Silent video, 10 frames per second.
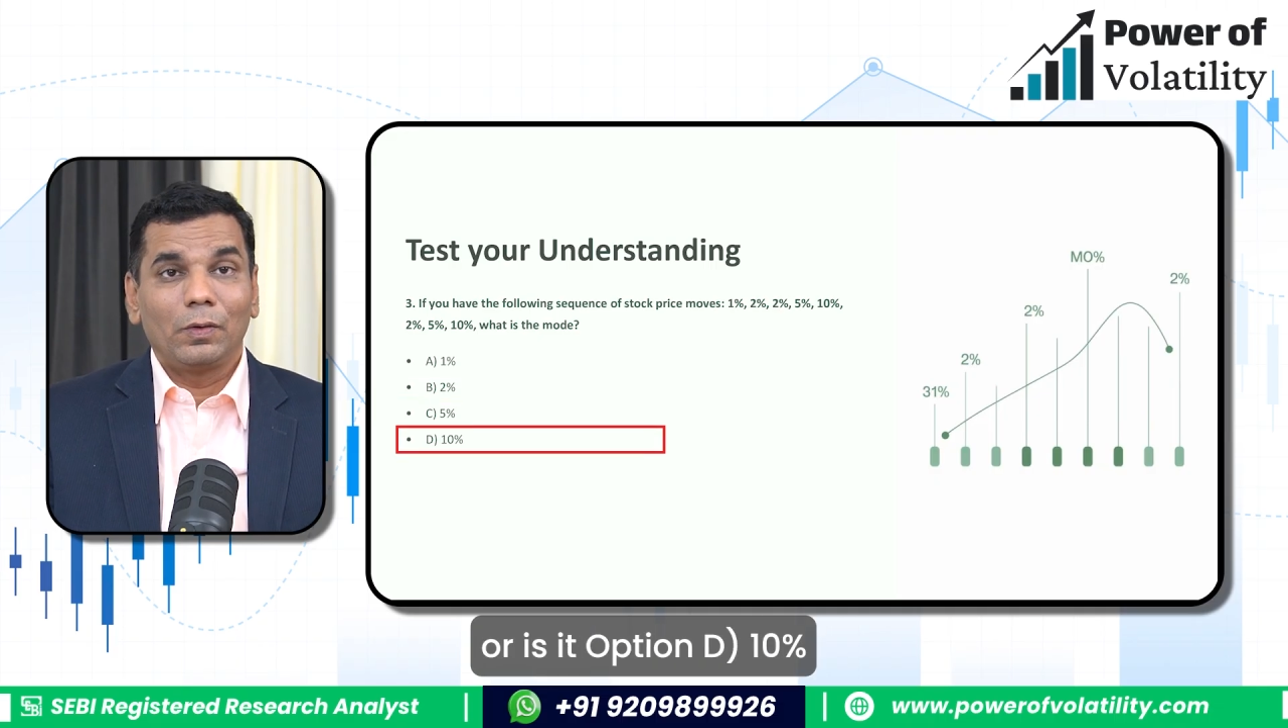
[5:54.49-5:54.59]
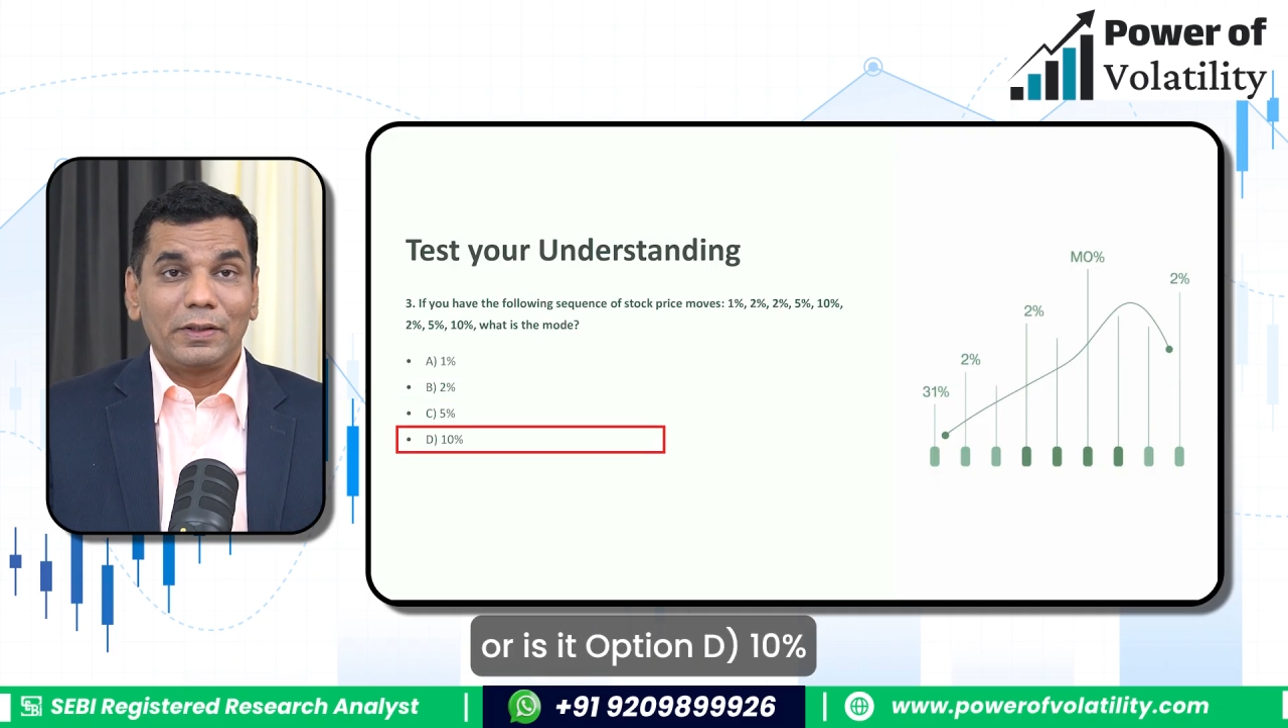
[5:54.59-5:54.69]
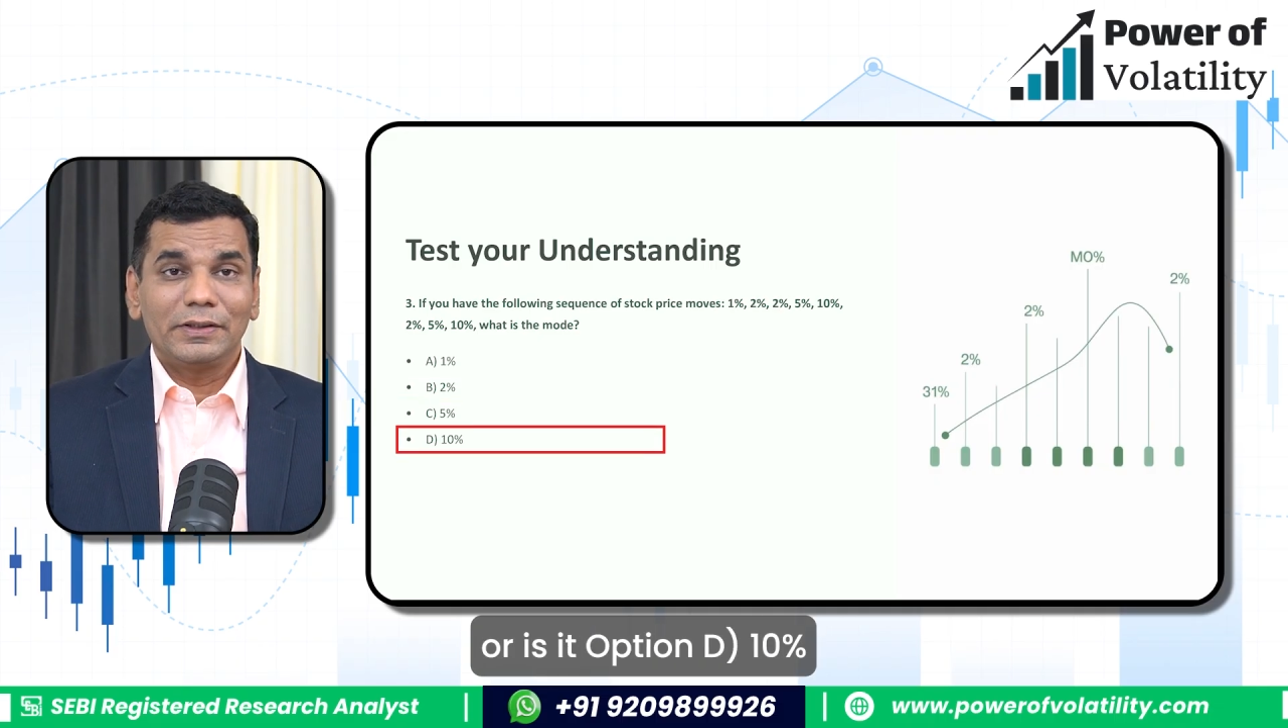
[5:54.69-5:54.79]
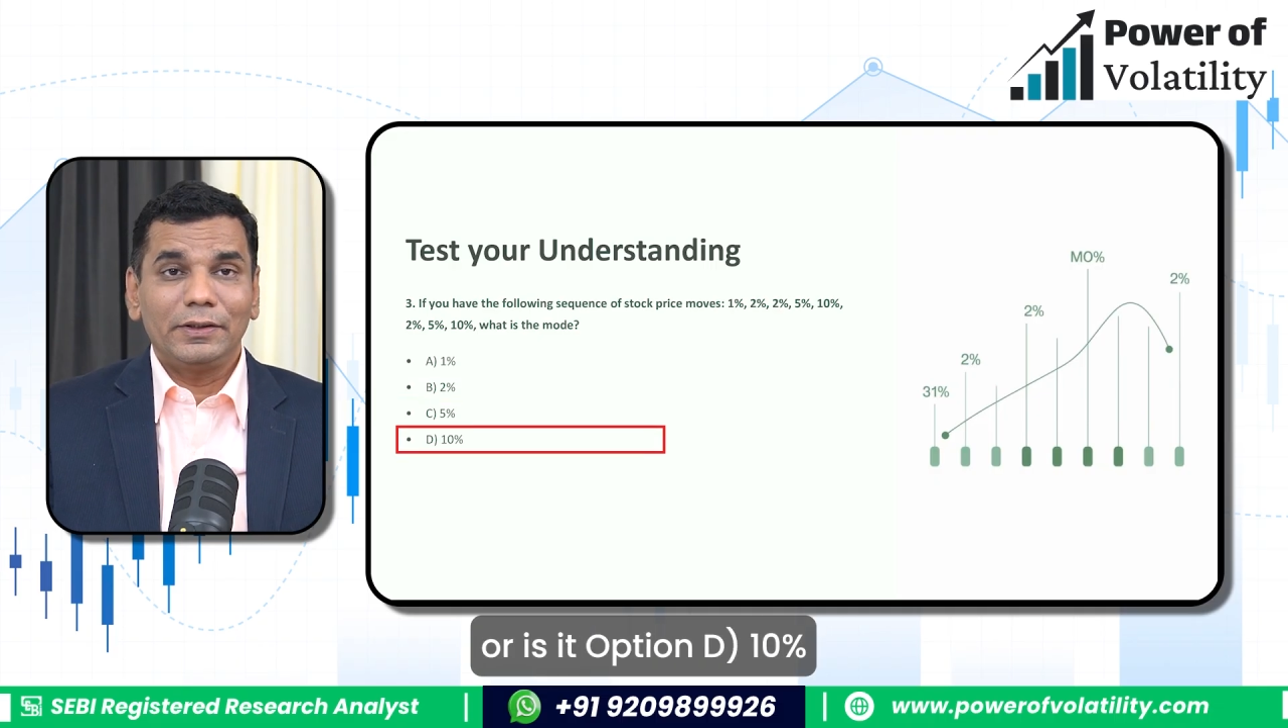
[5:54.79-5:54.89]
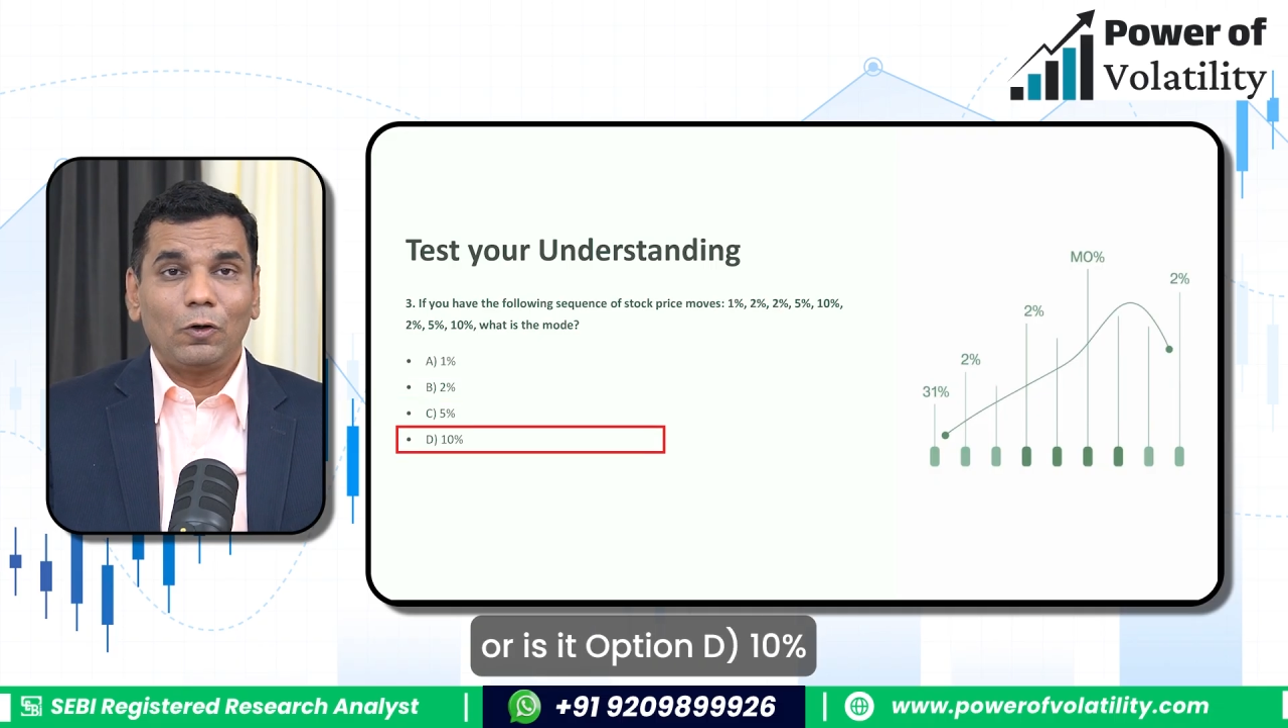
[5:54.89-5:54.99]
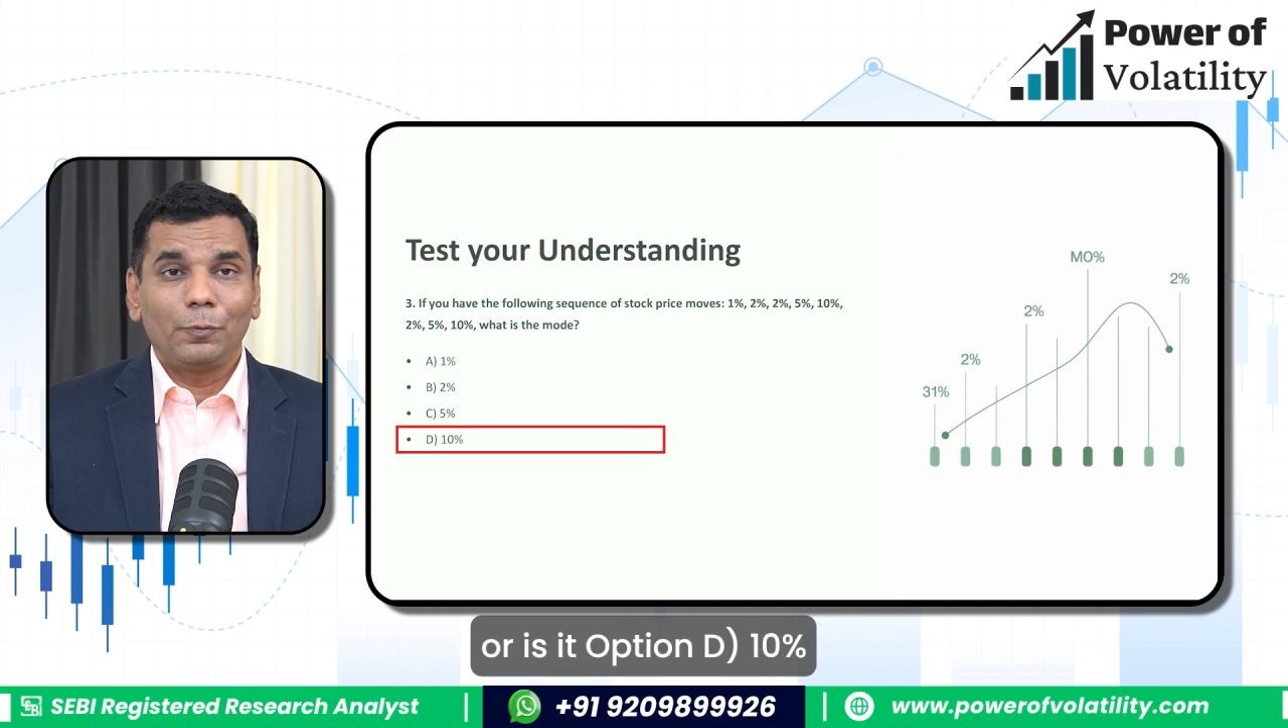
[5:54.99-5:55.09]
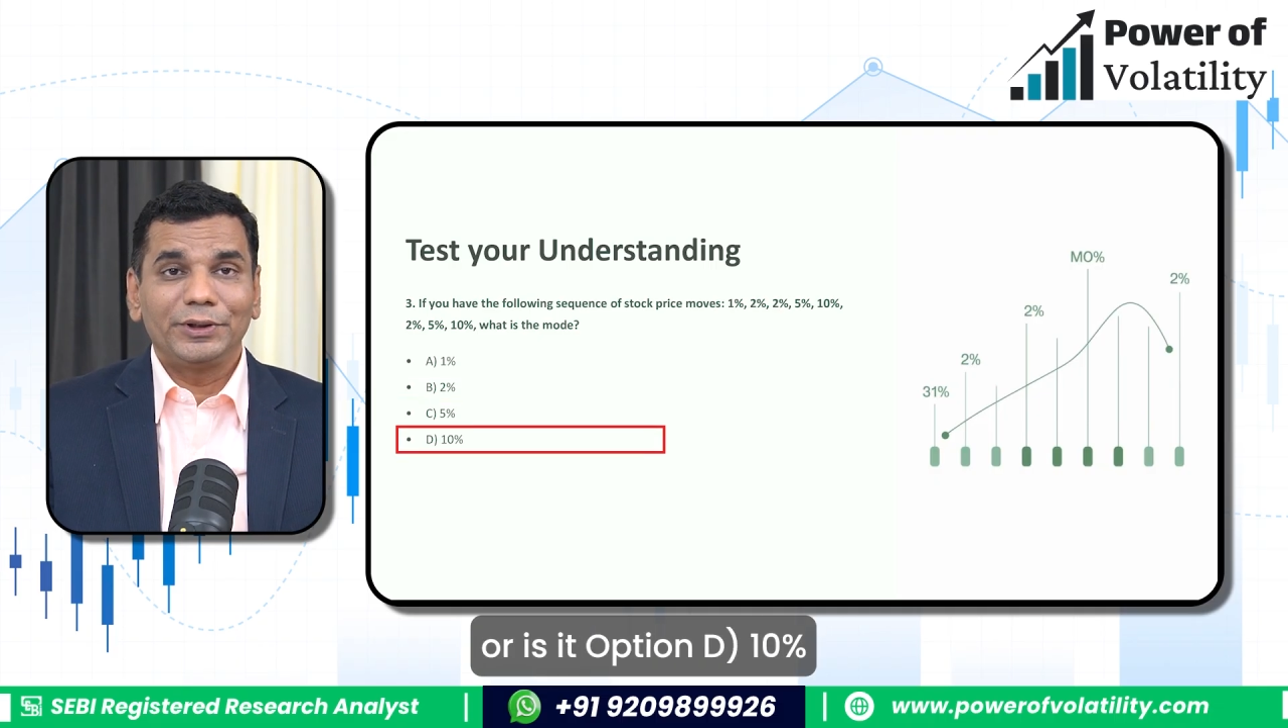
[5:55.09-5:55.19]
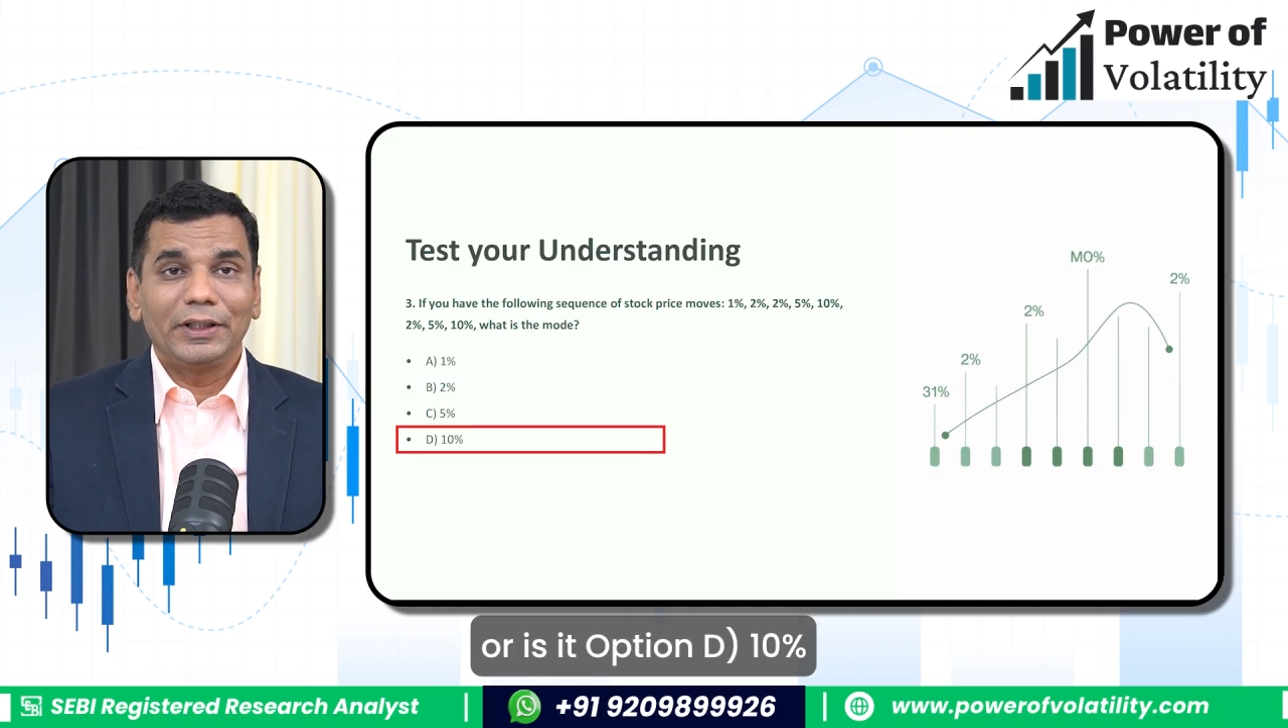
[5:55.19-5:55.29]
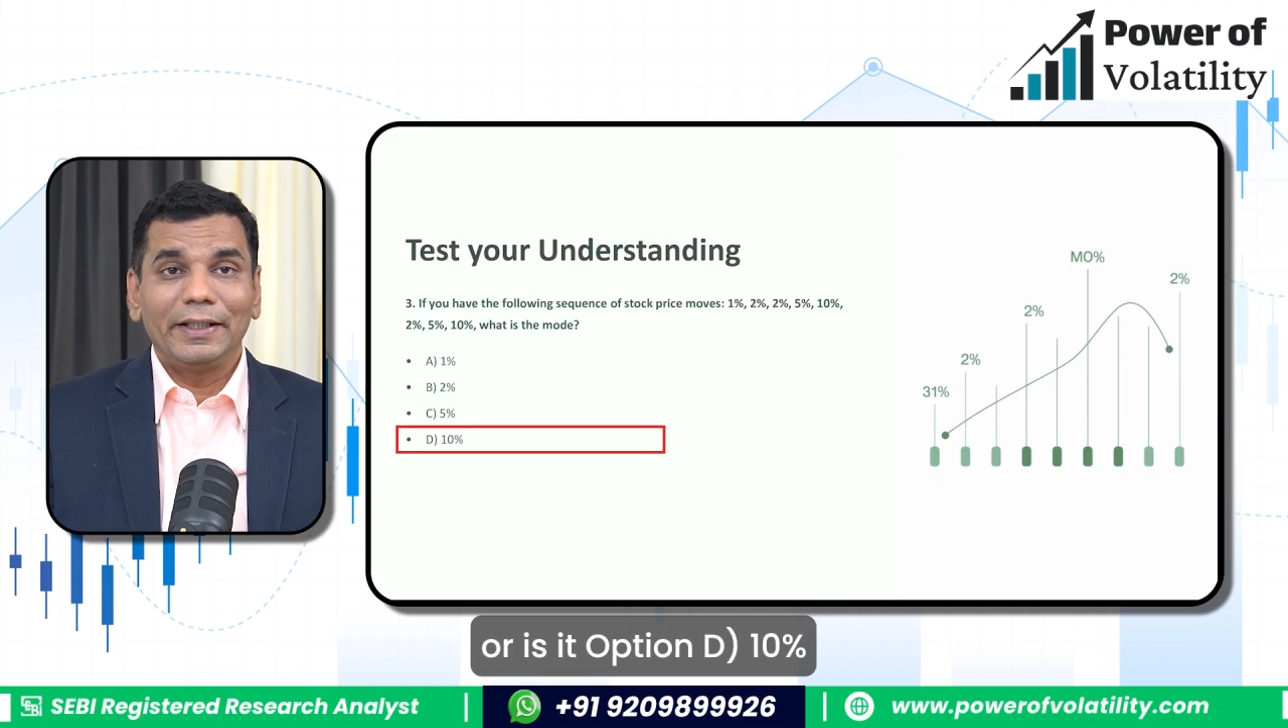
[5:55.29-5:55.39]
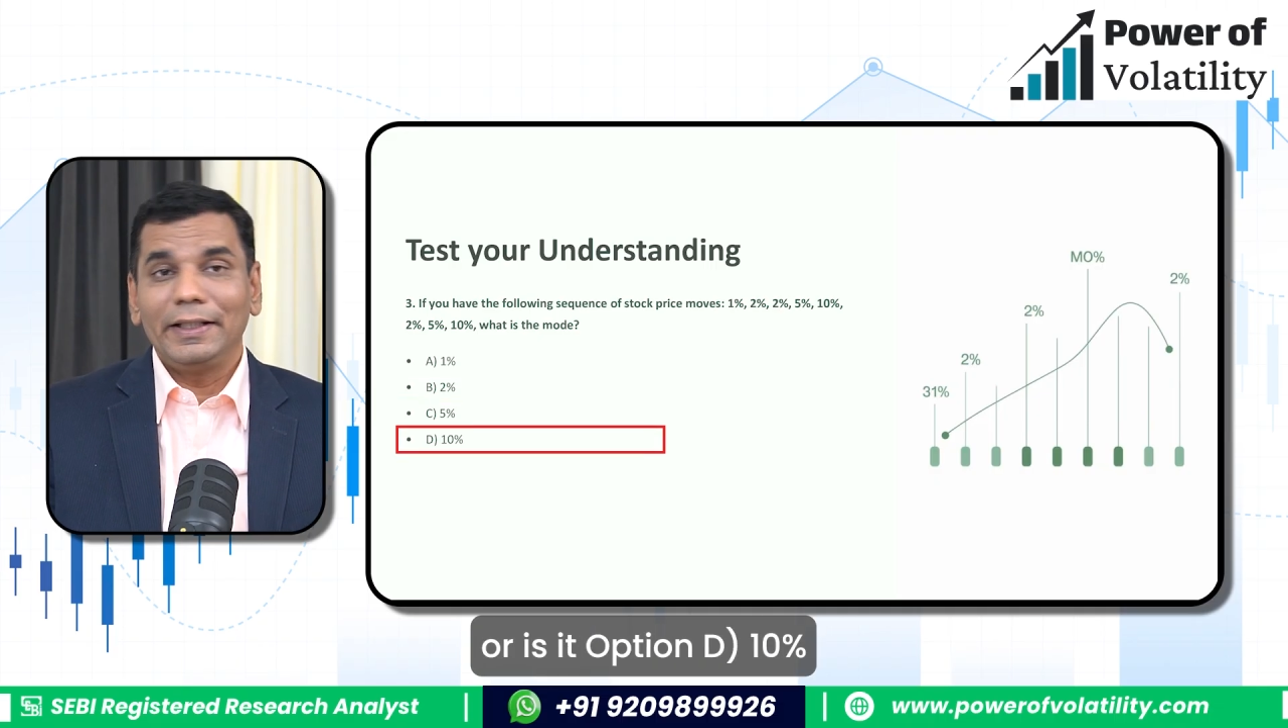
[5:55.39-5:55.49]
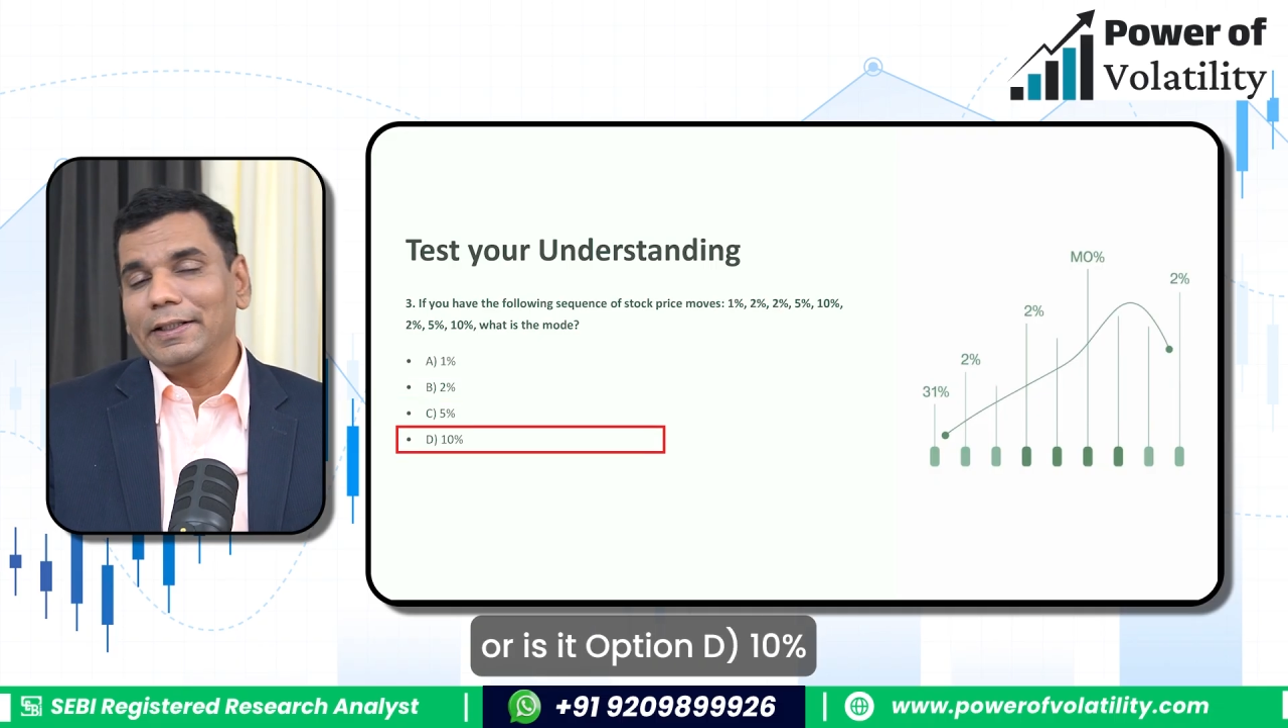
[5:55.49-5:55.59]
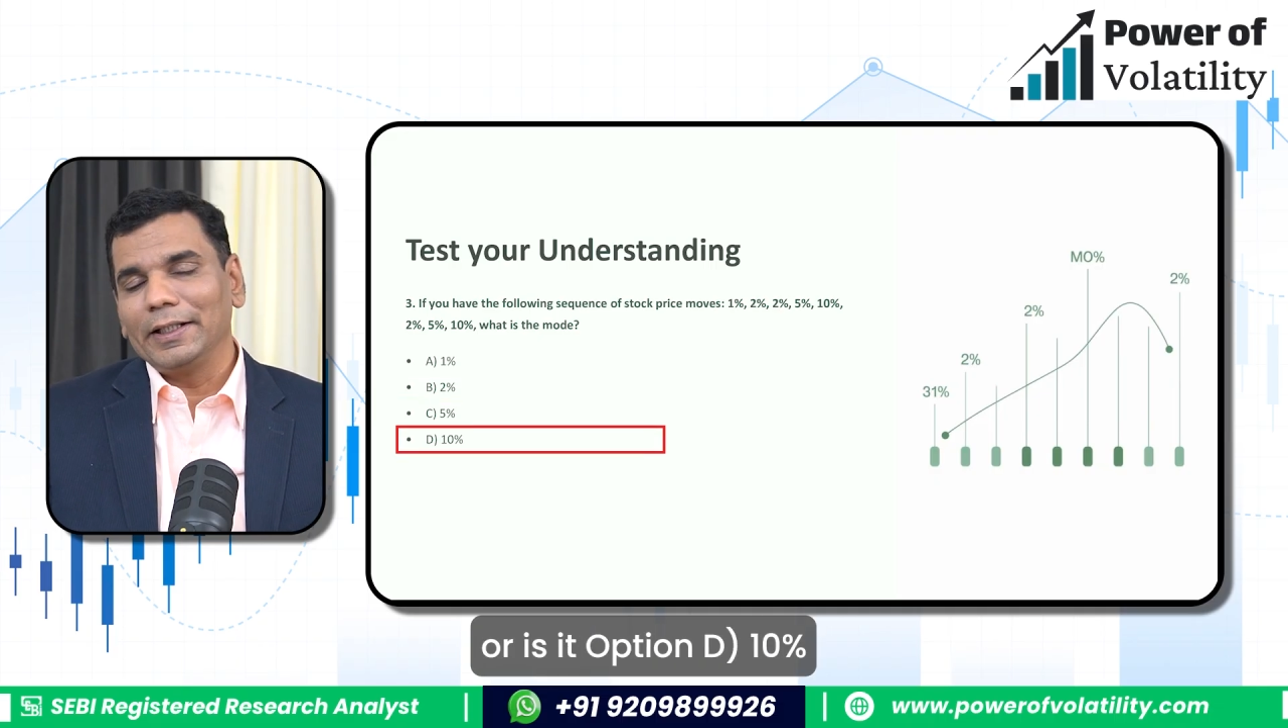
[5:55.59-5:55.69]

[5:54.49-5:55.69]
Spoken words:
or is it option D